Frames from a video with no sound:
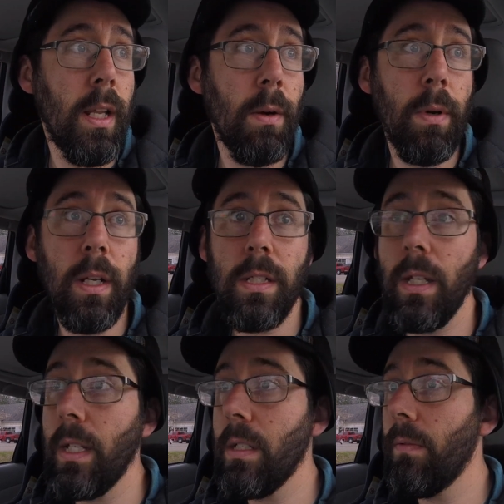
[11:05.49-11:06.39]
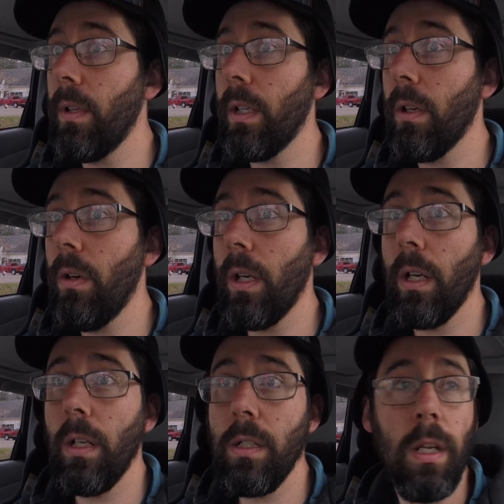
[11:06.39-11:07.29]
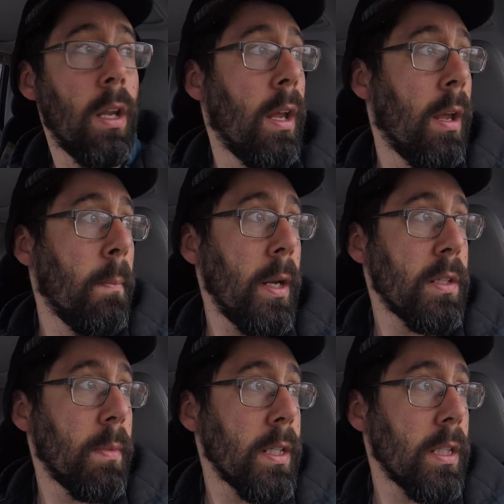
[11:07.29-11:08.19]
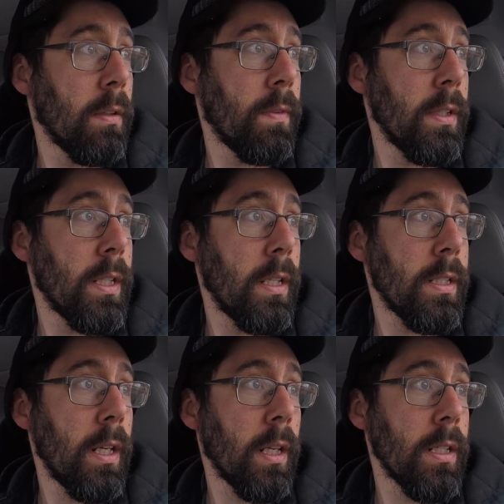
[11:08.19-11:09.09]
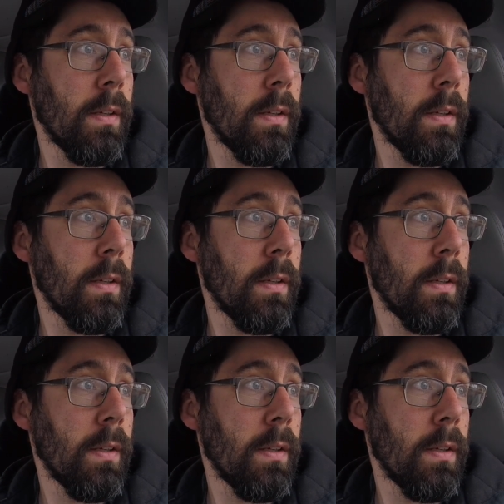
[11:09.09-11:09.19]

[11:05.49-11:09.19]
That way it's less of like, oh, I gotta pitch myself in 10 seconds.